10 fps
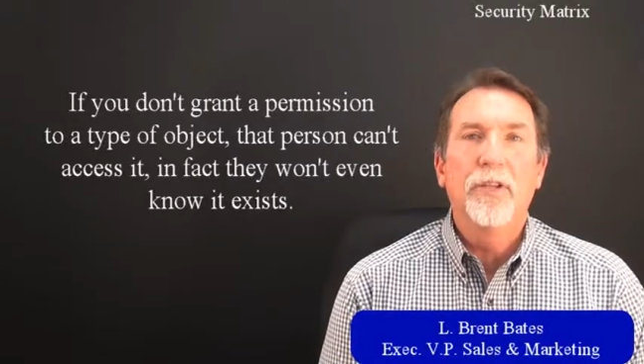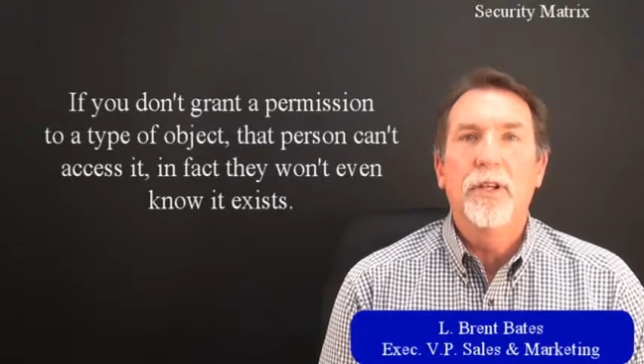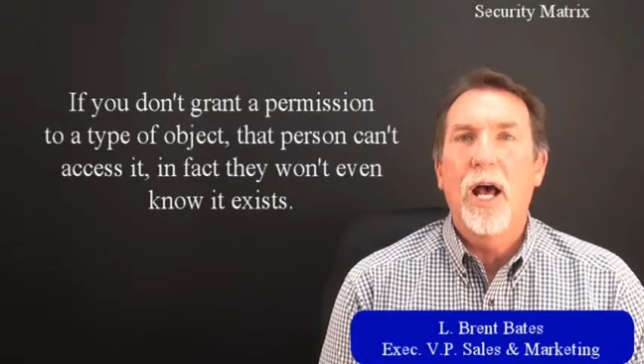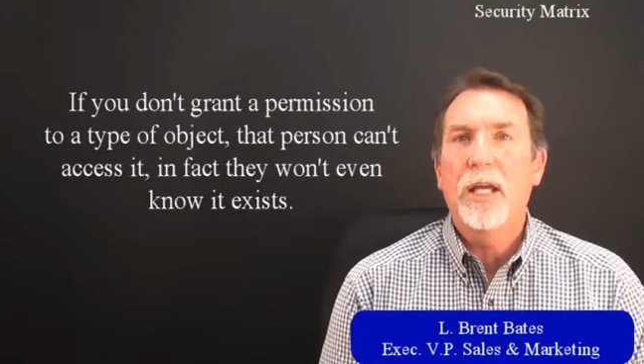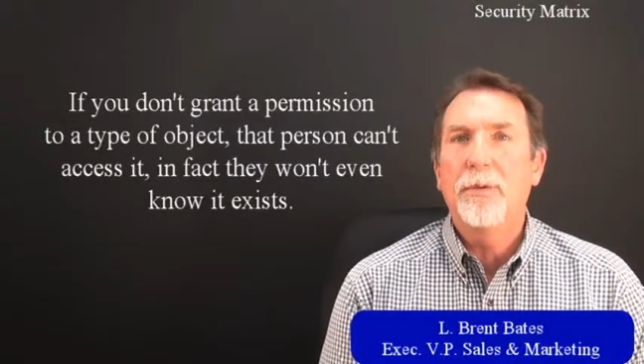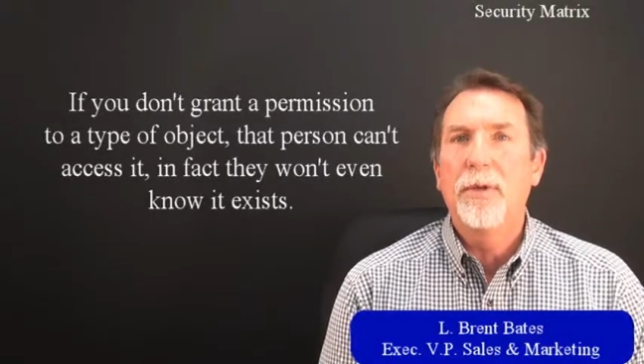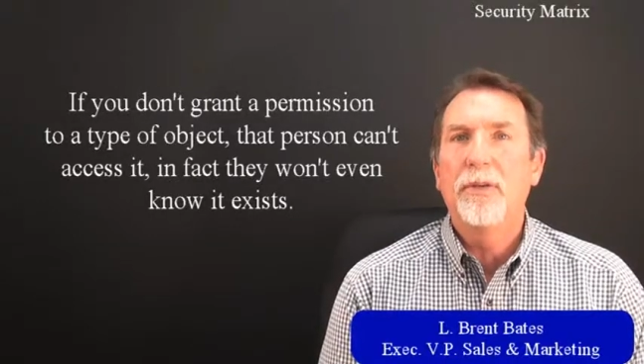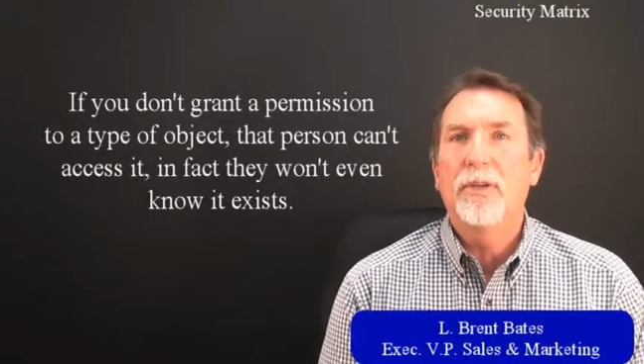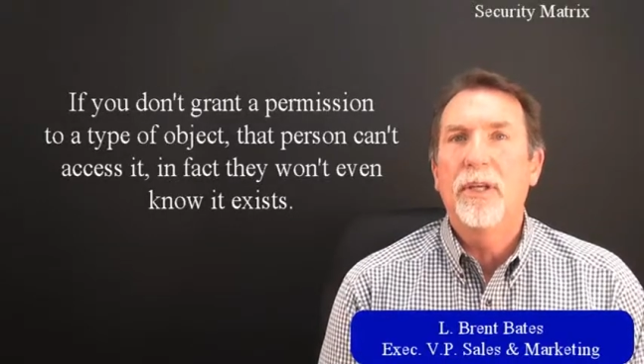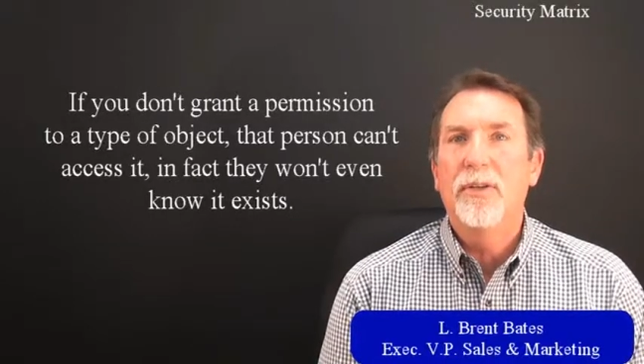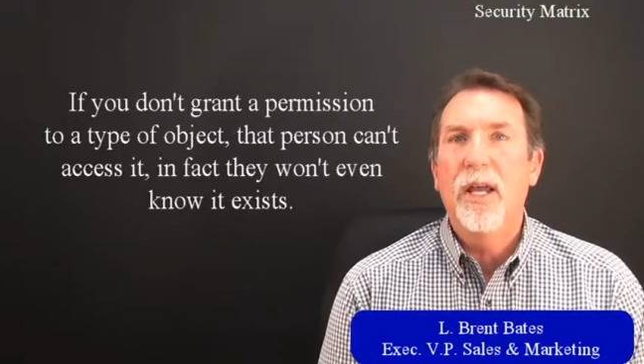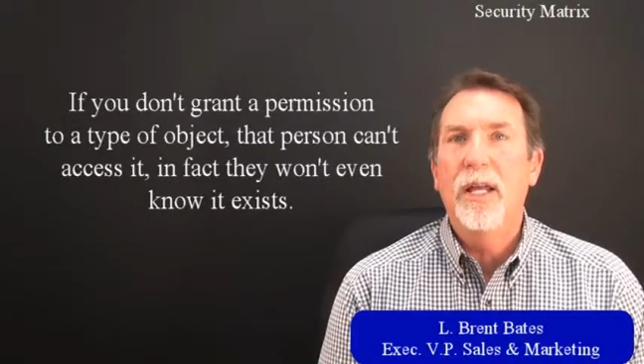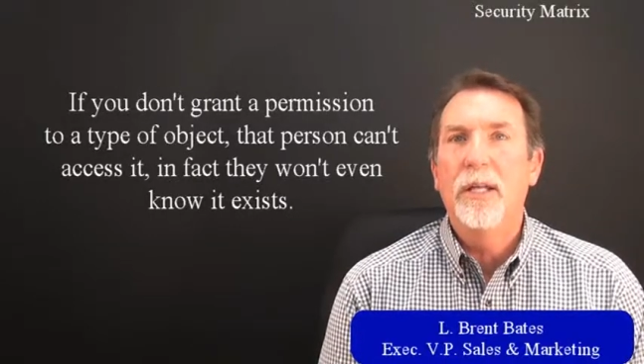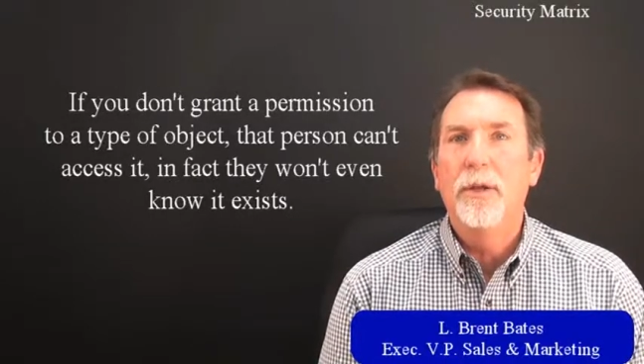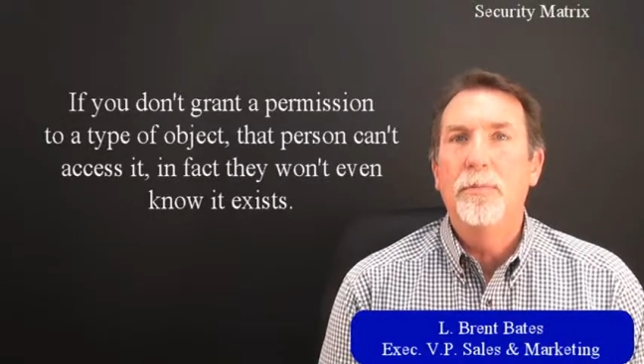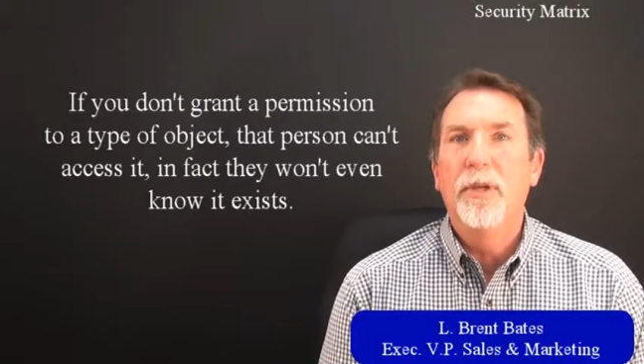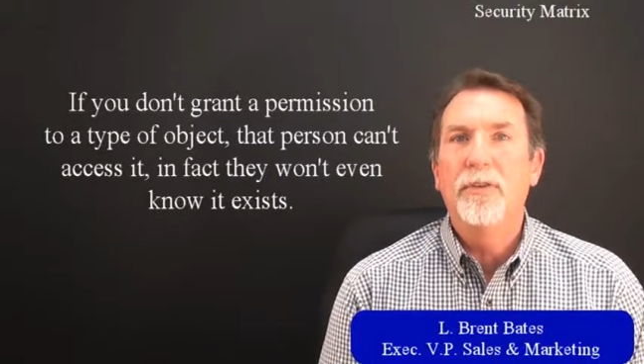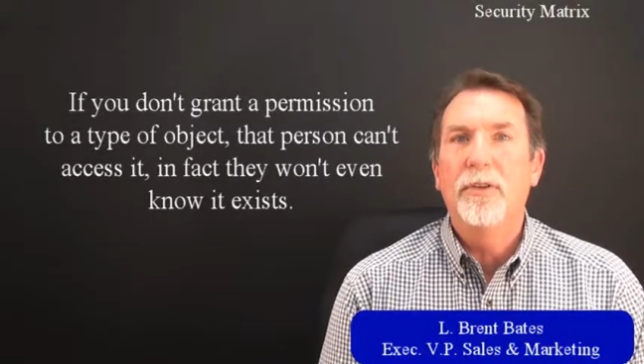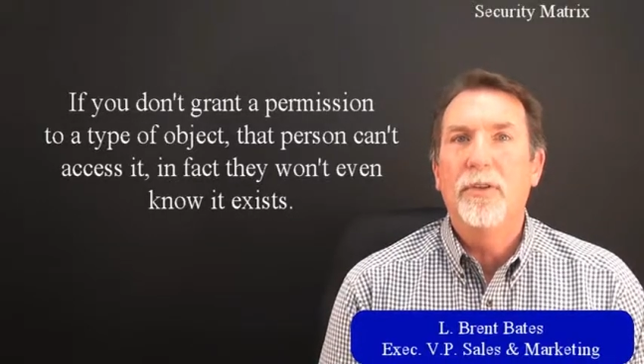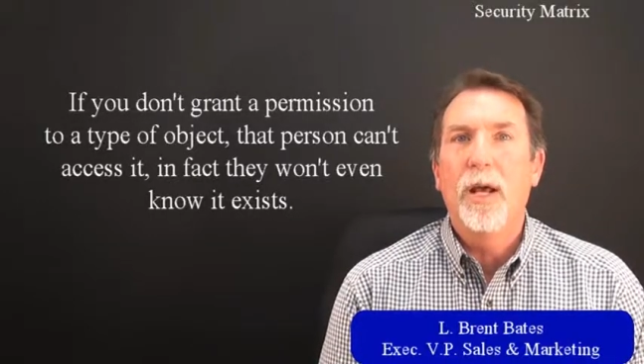the document is contained in a
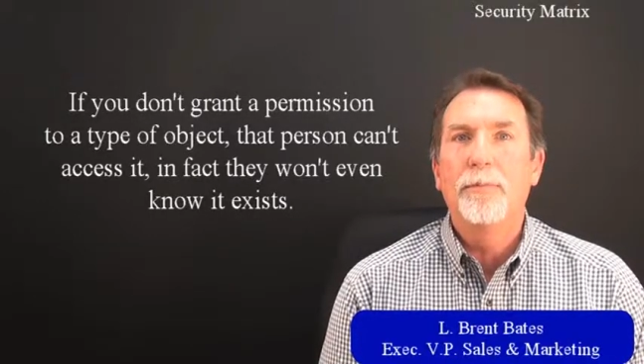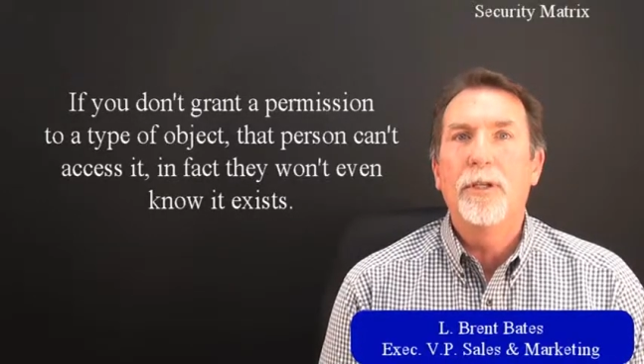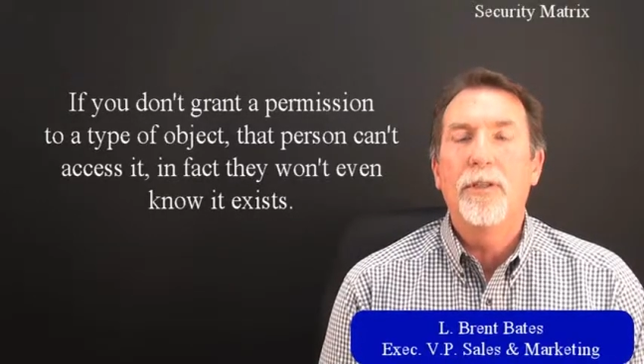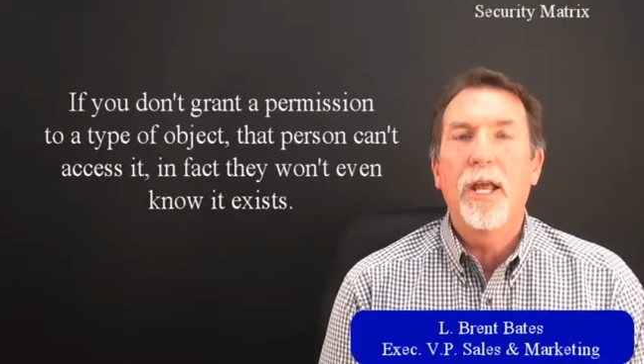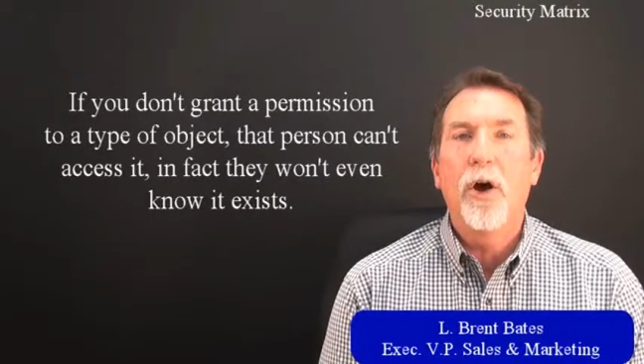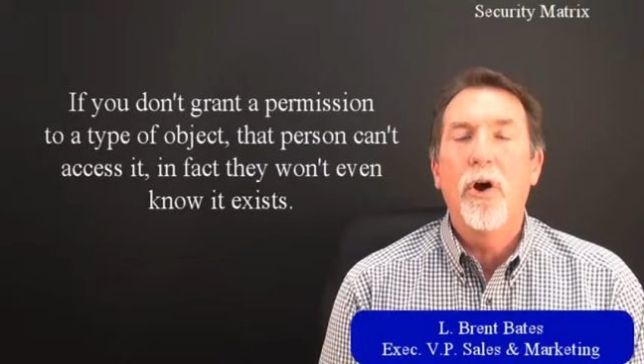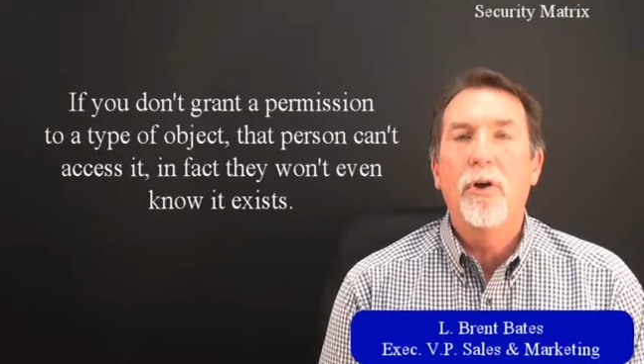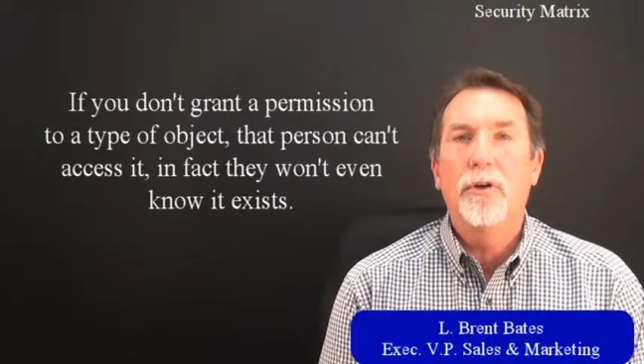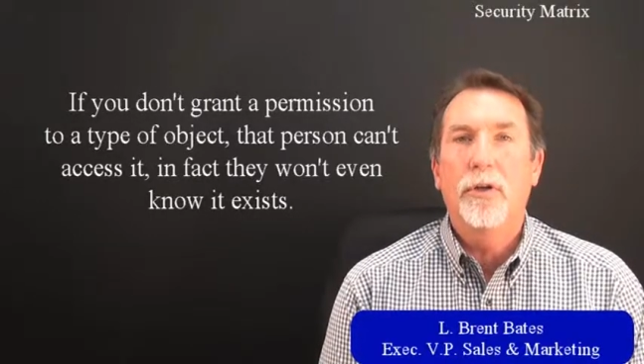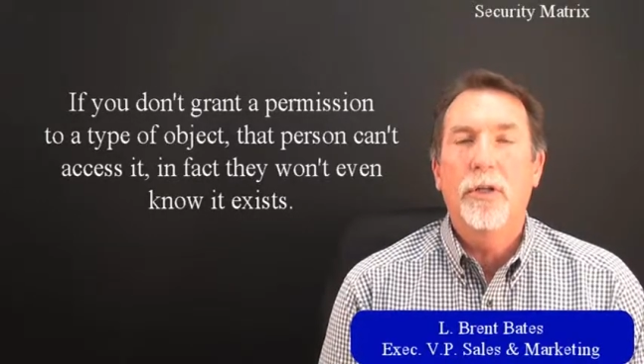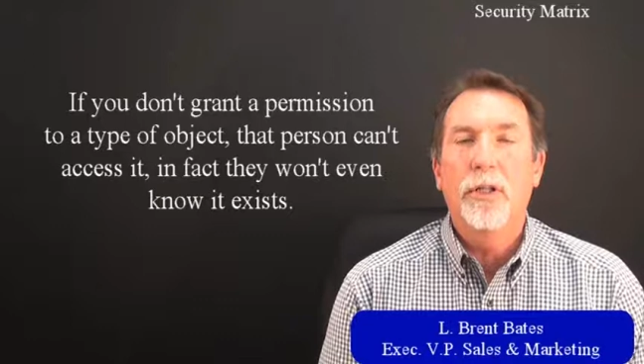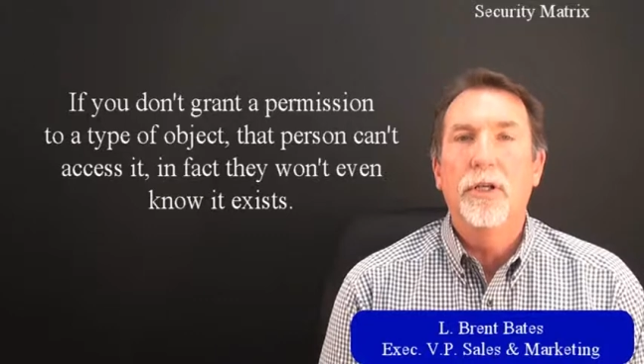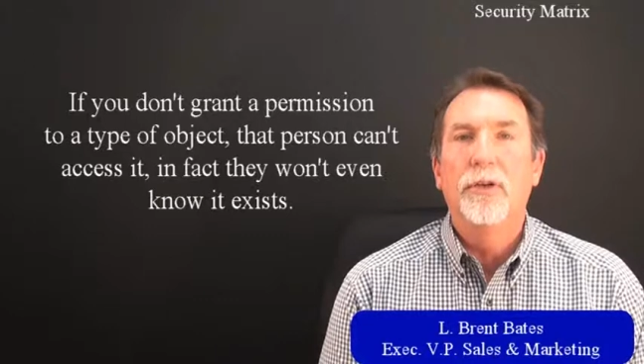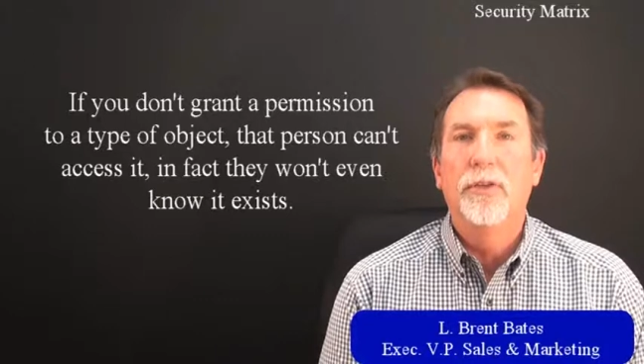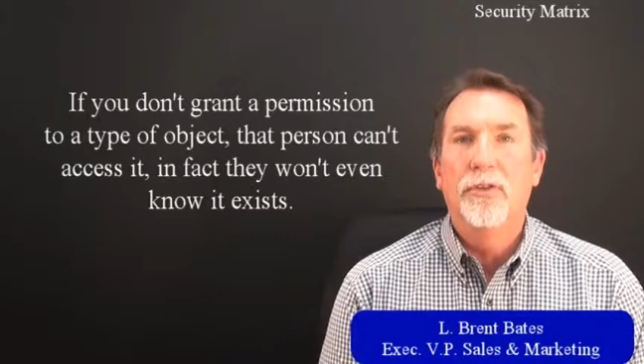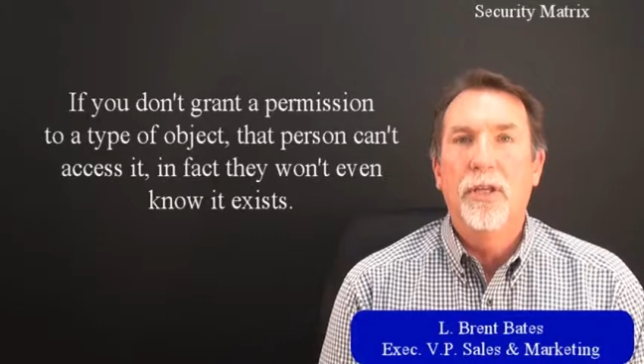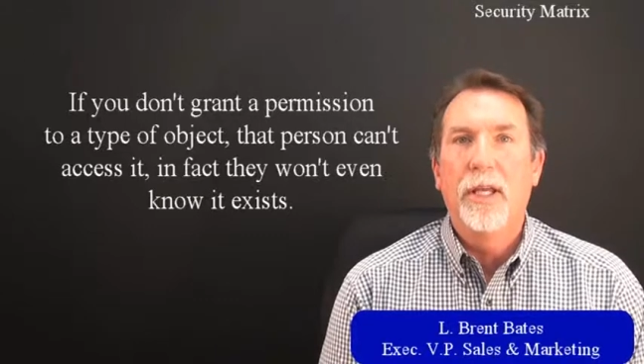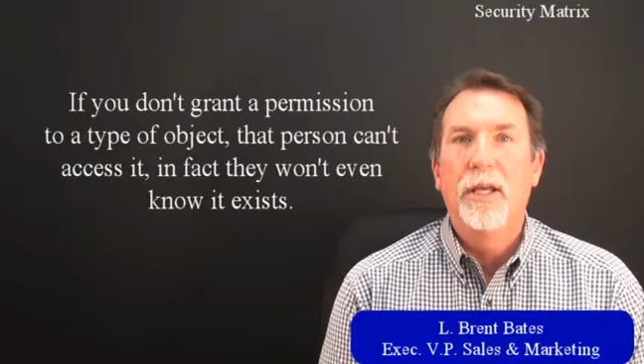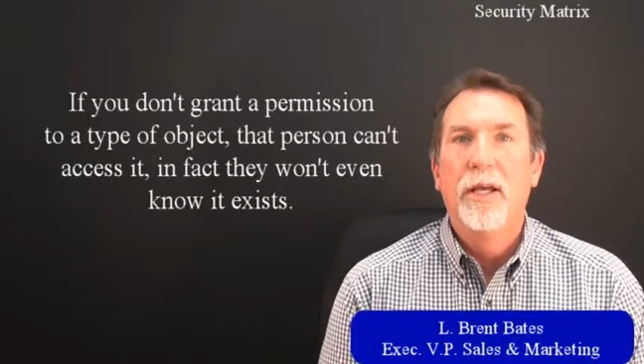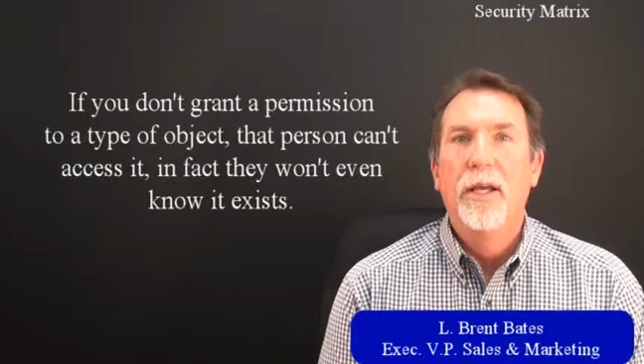business object they are cleared to
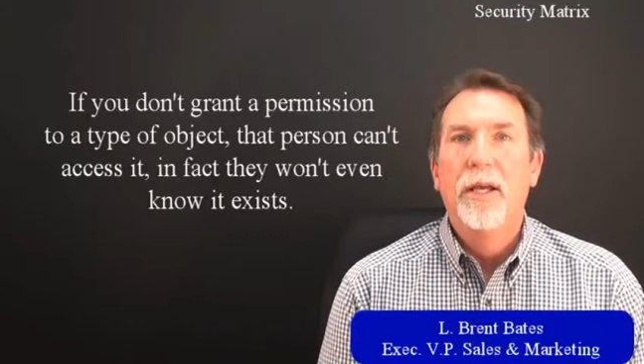see,